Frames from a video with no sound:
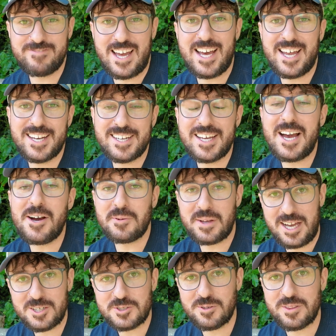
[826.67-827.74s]
and I'll
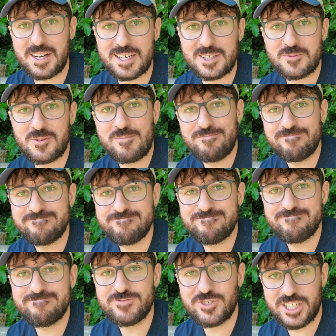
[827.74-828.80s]
catch you on the next one.
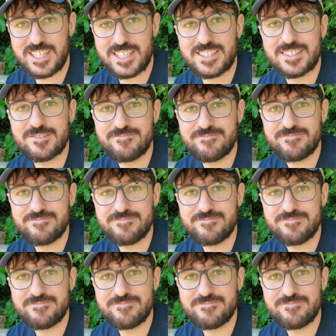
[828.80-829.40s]
Cheers.